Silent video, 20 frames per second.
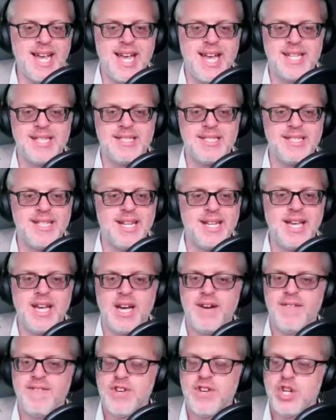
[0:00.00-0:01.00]
and City
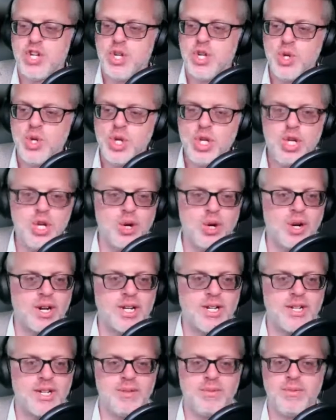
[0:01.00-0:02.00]
of New
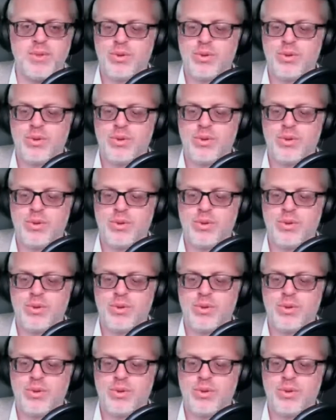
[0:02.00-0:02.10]
York